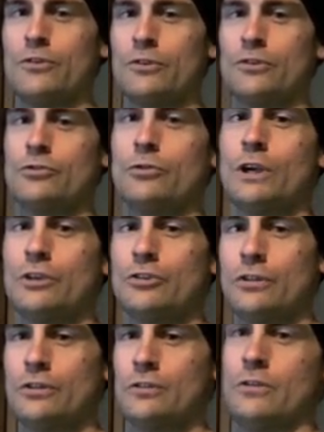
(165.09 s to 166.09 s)

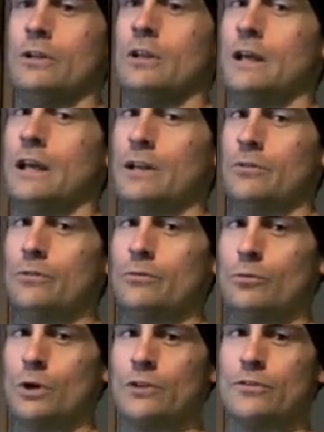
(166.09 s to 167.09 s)
situation and
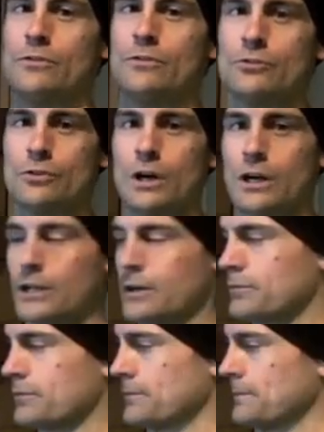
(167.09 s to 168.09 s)
what's strong
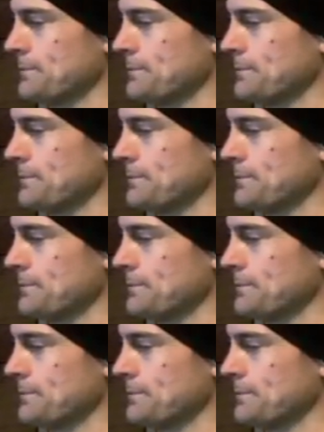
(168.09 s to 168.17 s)
enough.